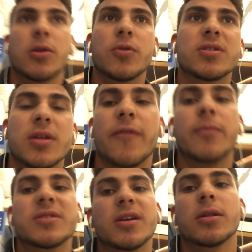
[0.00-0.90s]
Louis, and then
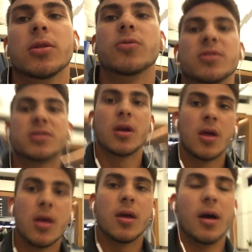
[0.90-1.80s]
from St. Louis,
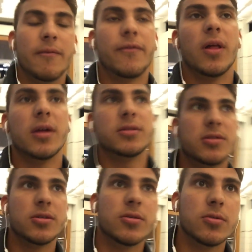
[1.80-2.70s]
I'm flying
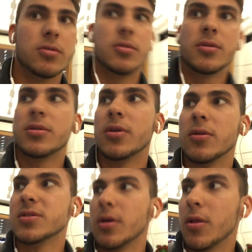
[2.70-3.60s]
to
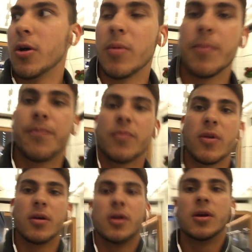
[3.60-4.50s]
Tulsa, Oklahoma.
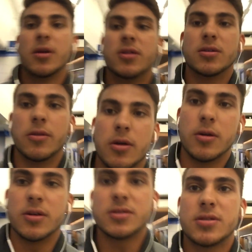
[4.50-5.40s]
So there it
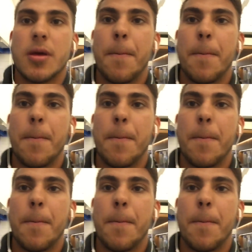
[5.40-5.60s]
is.